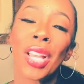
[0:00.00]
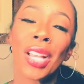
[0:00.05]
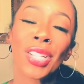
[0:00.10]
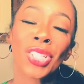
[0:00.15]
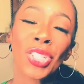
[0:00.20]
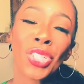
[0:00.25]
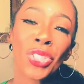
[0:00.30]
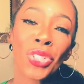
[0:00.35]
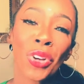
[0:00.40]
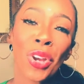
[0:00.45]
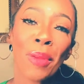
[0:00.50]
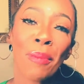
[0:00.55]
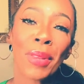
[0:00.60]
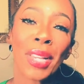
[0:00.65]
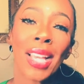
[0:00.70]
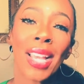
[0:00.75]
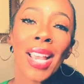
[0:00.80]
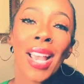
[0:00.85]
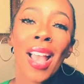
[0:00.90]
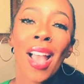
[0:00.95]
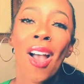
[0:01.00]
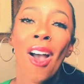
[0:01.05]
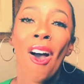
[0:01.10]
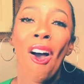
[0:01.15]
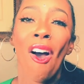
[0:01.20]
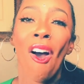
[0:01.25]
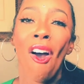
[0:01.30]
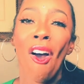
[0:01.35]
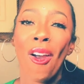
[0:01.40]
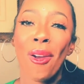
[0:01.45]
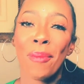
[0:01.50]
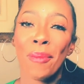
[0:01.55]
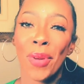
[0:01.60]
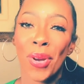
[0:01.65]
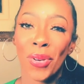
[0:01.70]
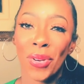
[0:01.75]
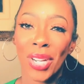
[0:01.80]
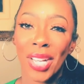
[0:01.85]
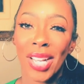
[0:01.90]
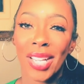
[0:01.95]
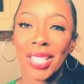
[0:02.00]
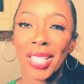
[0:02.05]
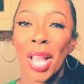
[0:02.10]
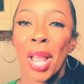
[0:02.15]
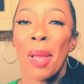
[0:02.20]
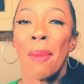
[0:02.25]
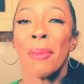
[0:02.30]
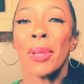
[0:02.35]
extremely harmonious.